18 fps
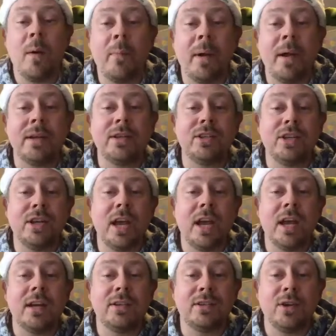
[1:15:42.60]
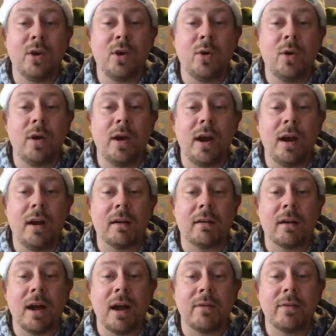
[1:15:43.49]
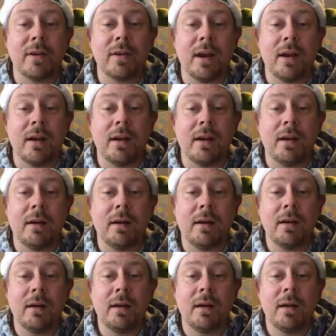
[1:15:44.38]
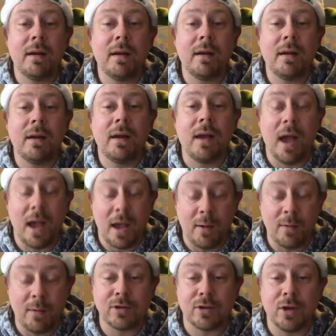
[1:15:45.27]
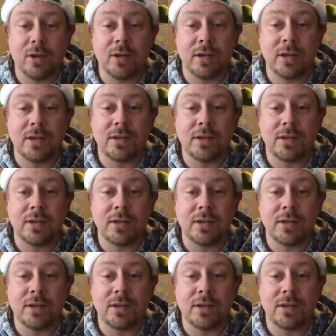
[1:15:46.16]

my G.I. Joe aircraft carrier. I had